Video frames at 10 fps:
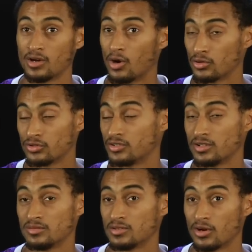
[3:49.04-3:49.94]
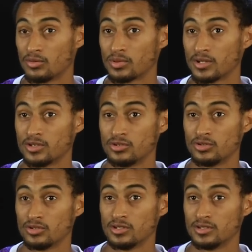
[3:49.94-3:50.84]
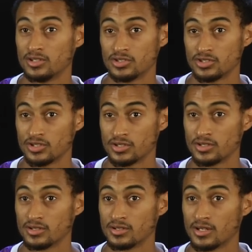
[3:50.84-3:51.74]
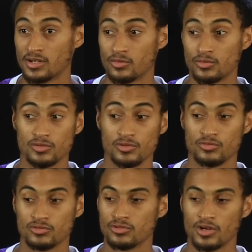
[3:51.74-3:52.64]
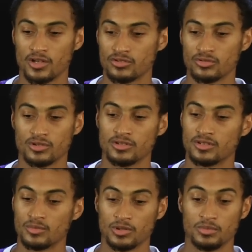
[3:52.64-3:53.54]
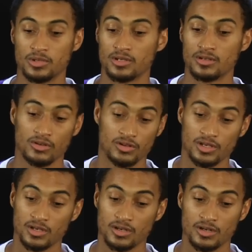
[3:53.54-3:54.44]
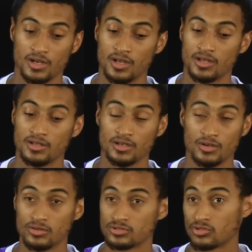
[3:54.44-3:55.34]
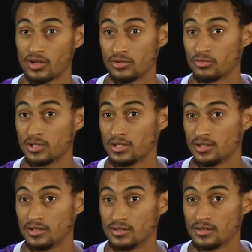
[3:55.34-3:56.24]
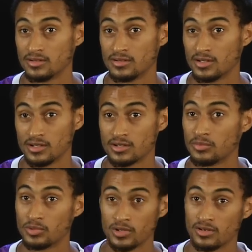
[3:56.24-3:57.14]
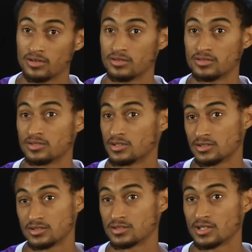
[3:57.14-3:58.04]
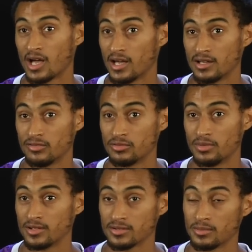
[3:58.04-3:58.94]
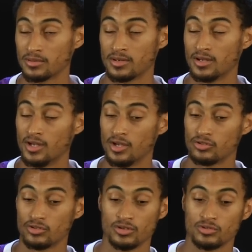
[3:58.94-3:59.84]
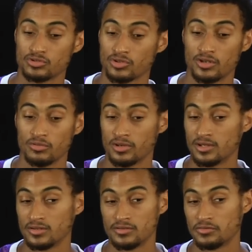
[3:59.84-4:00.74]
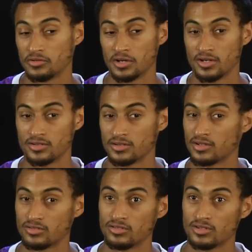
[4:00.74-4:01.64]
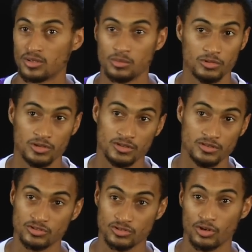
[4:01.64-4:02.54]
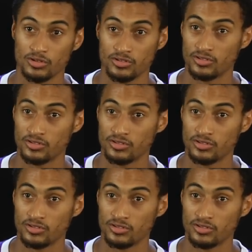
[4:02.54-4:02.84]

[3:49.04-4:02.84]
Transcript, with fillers: all the teams that are playing in EuroLeague this year. If you, you ask to any team at the beginning of the year, they are going to try to win it. The competitors is high-level basketball, so they're going to try to win it. For us, it's the same. We started the